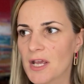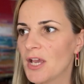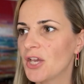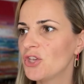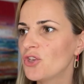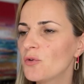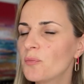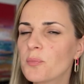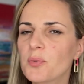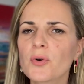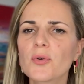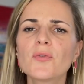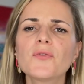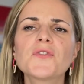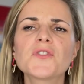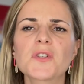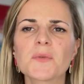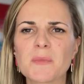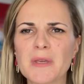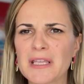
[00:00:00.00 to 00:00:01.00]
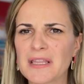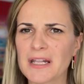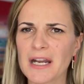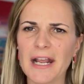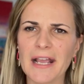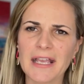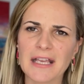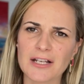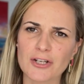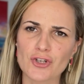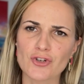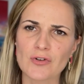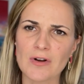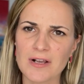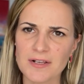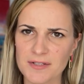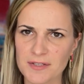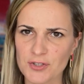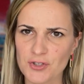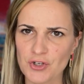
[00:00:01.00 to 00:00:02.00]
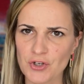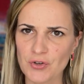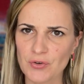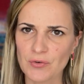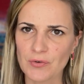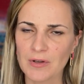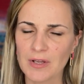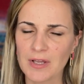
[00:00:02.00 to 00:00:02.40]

You prove to me that I can trust you.